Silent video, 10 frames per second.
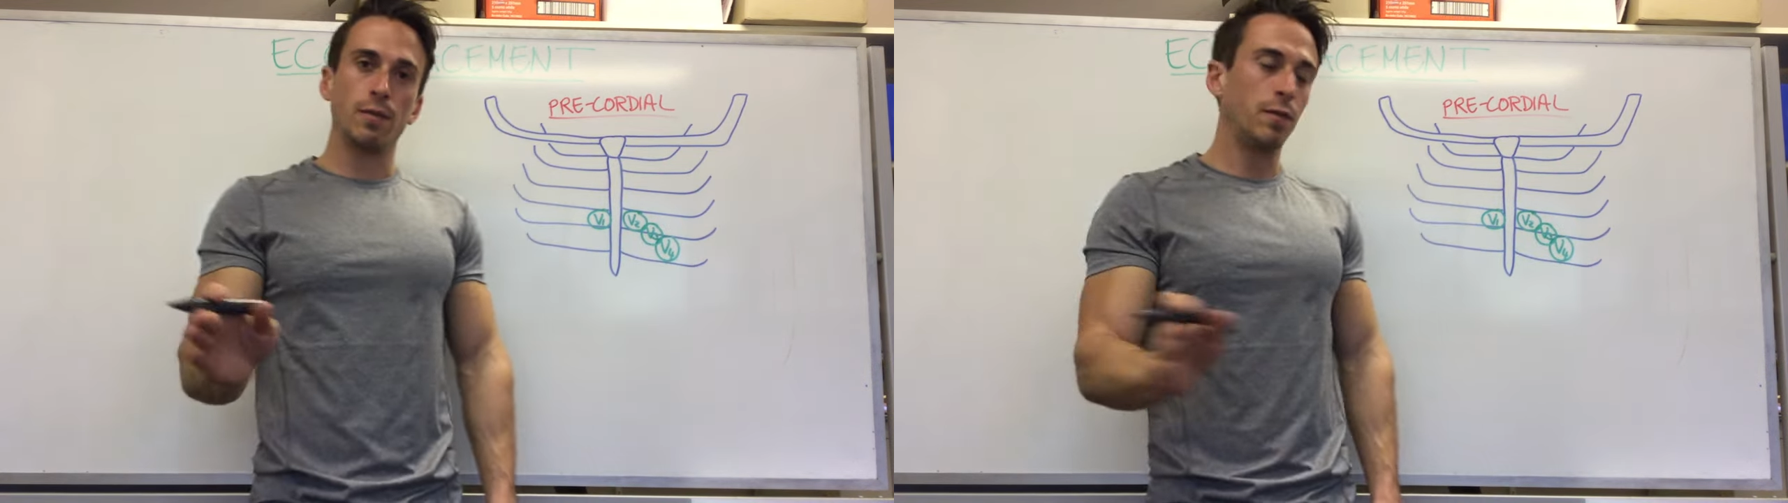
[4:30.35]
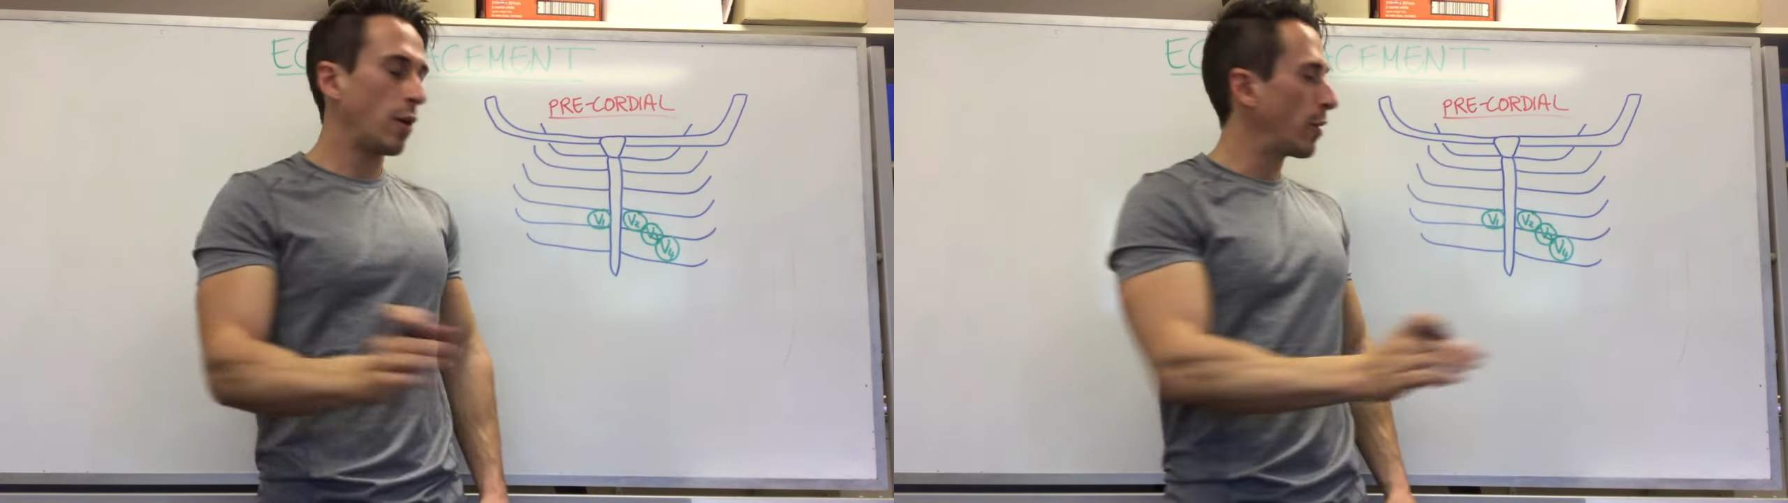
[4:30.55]

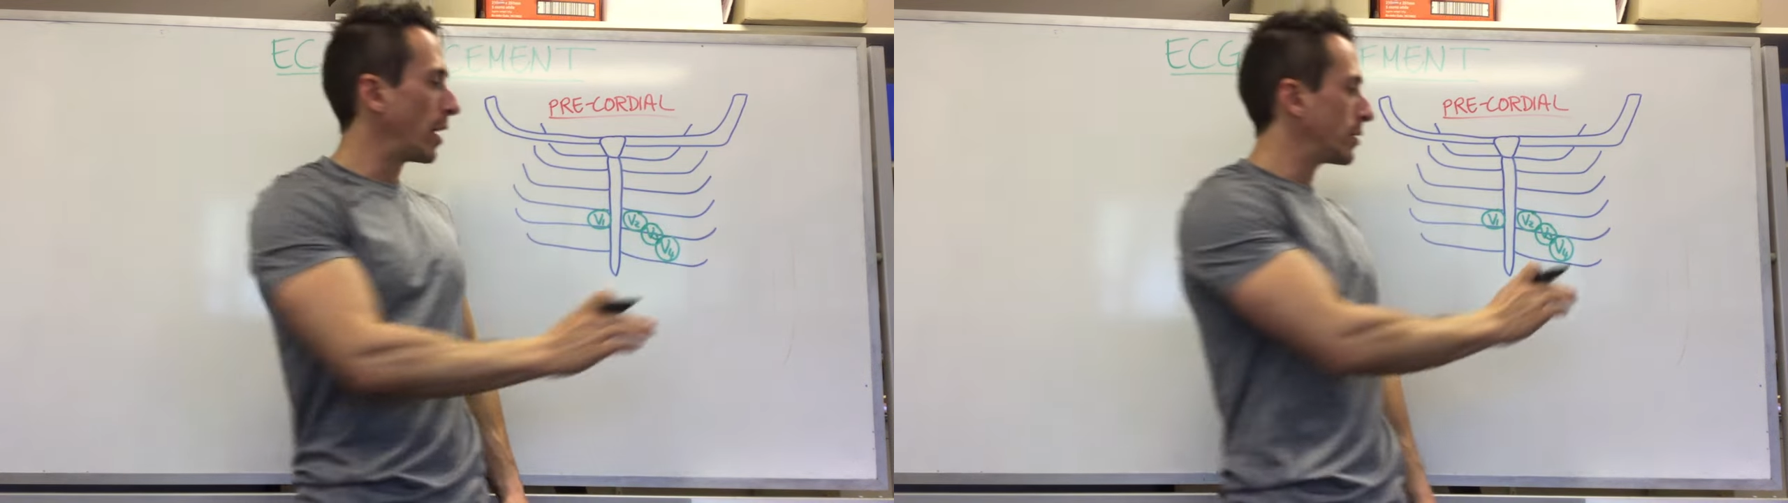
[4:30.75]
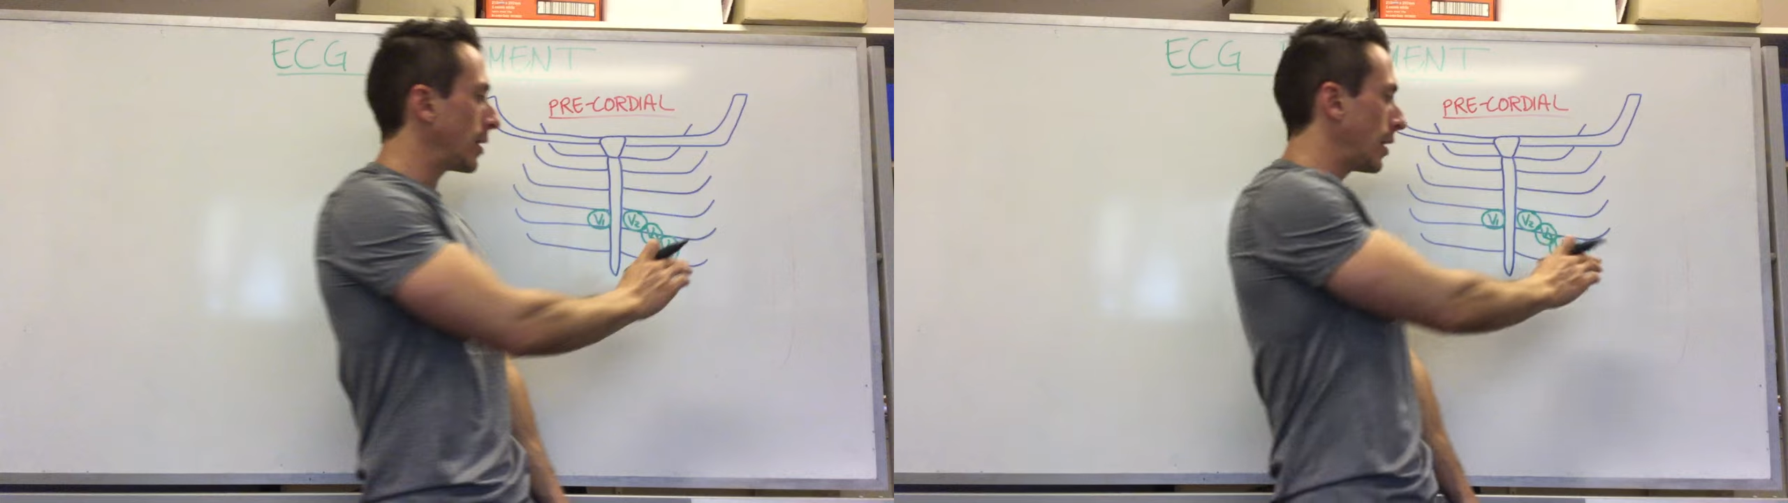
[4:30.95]
very
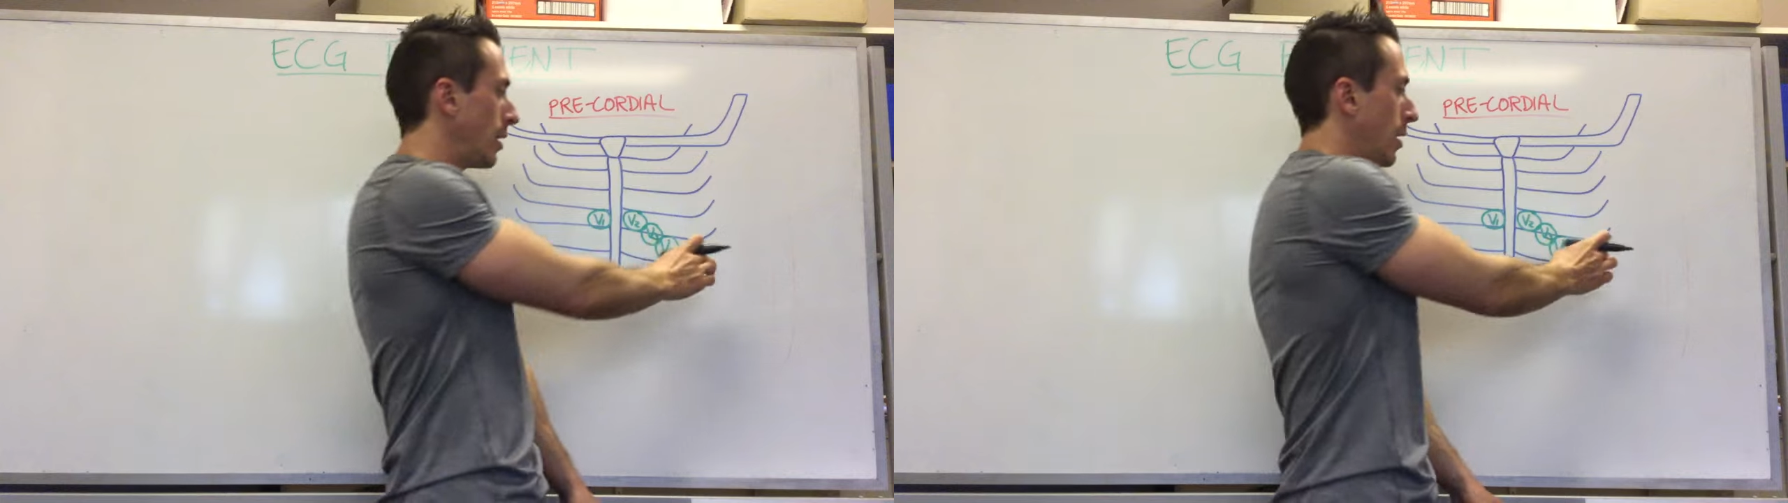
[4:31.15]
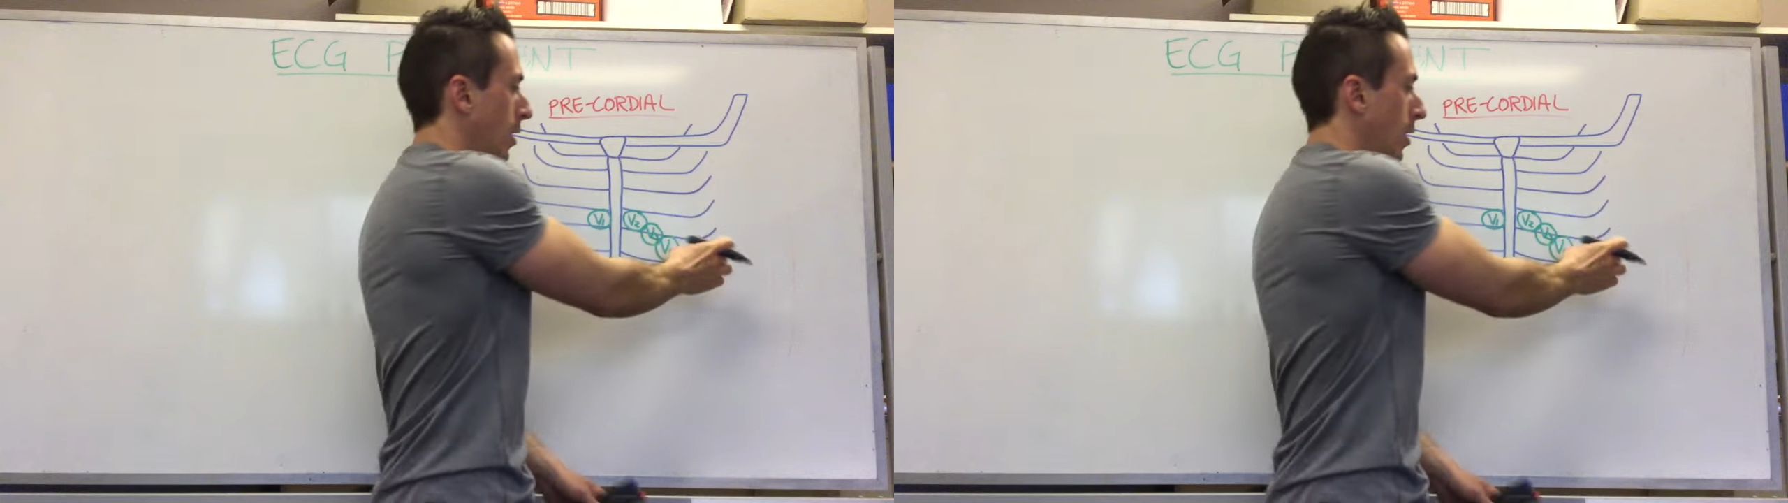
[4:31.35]
easily